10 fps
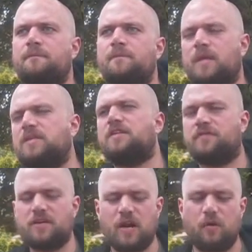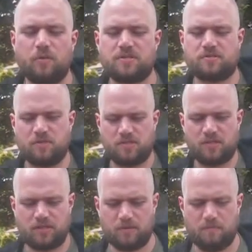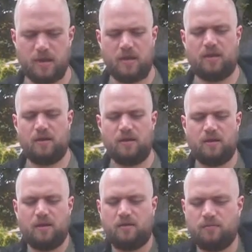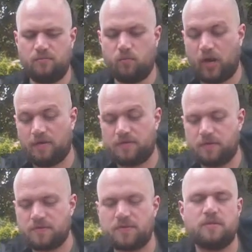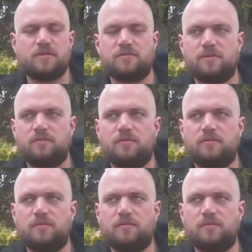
definitely not what's like the main what I view as the mainstream.